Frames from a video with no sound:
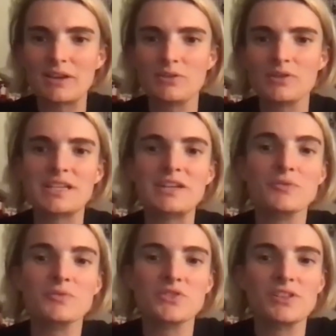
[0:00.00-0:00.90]
Christina
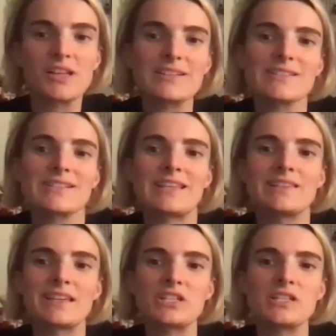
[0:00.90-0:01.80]
from Sri Lanka said
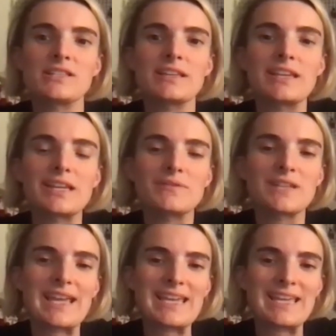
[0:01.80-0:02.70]
that she's thinking of
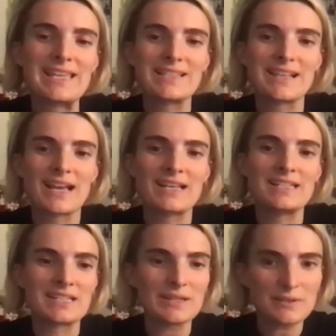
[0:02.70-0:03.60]
taking this
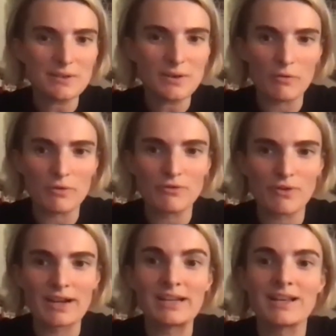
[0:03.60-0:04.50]
idea of a
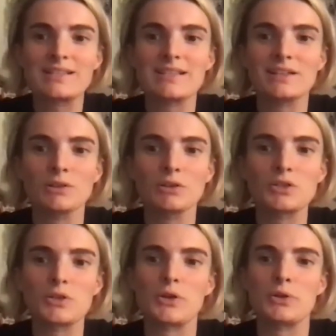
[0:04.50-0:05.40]
Friday night sing-along
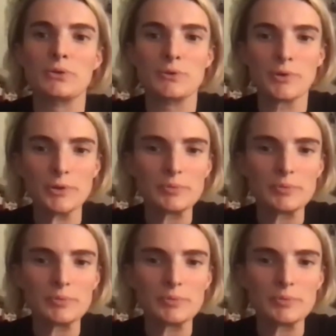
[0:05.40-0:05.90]
to her youth group.